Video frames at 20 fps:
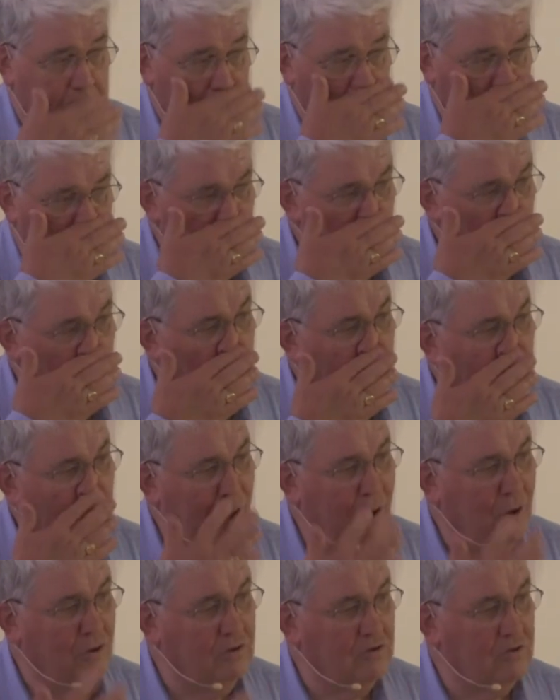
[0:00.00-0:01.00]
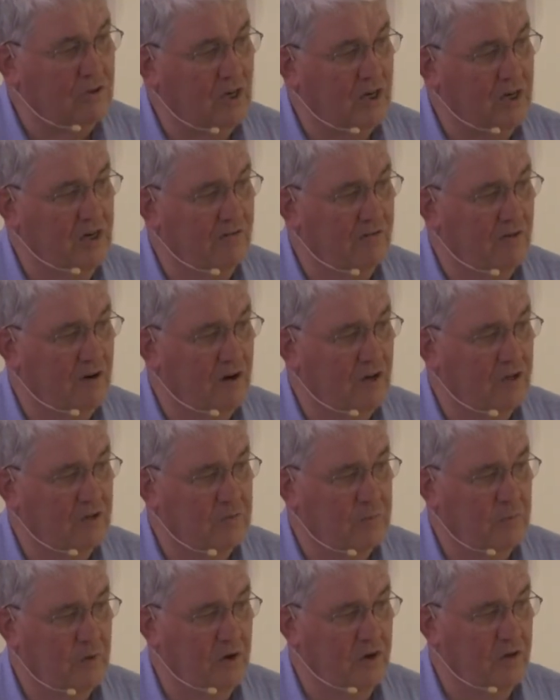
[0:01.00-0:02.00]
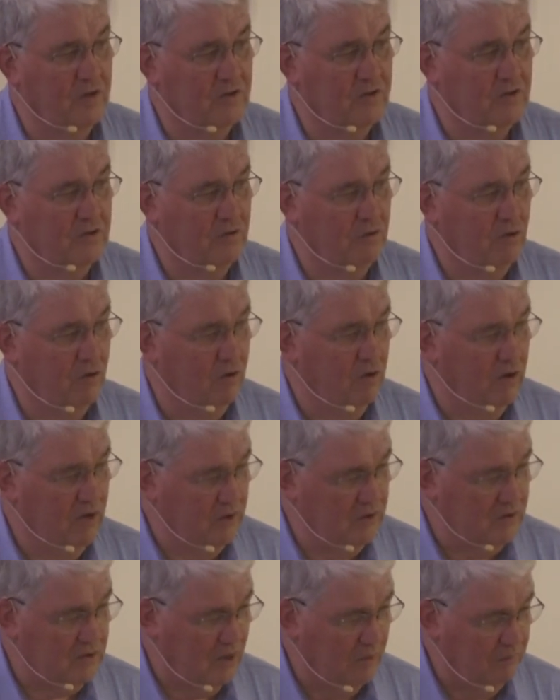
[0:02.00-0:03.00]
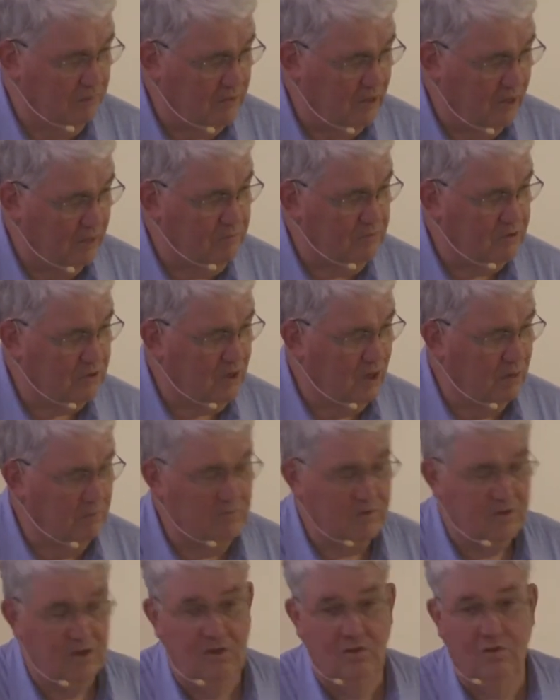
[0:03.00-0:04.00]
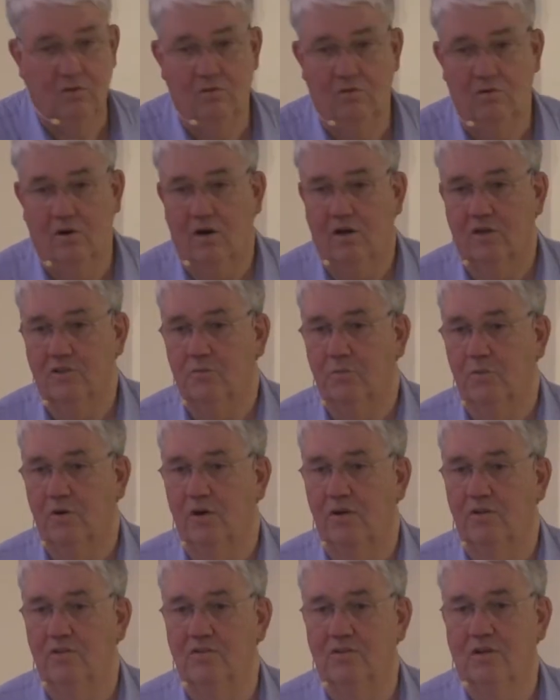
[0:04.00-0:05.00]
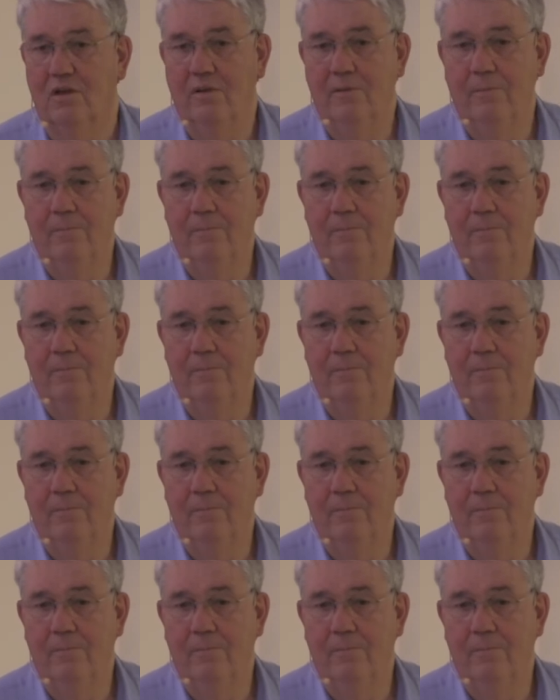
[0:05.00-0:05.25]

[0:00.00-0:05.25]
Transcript: generally outside of our experience, though it sometimes comes into our experience.